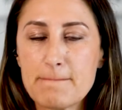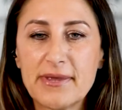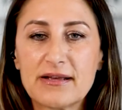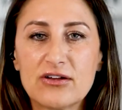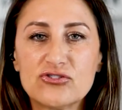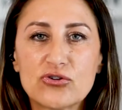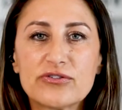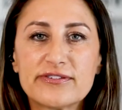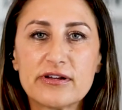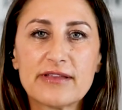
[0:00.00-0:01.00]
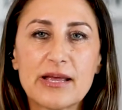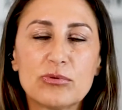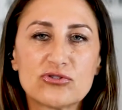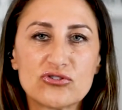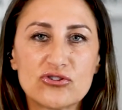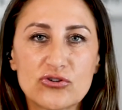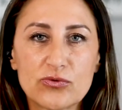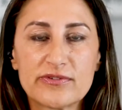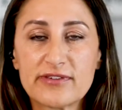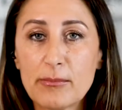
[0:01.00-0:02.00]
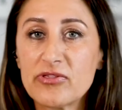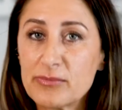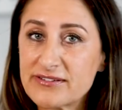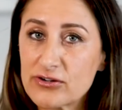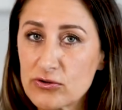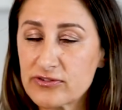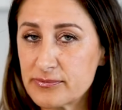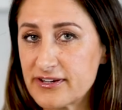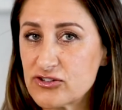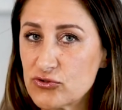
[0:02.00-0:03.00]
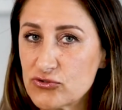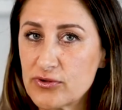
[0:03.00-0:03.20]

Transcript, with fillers: because you're still able to do some of the material substantial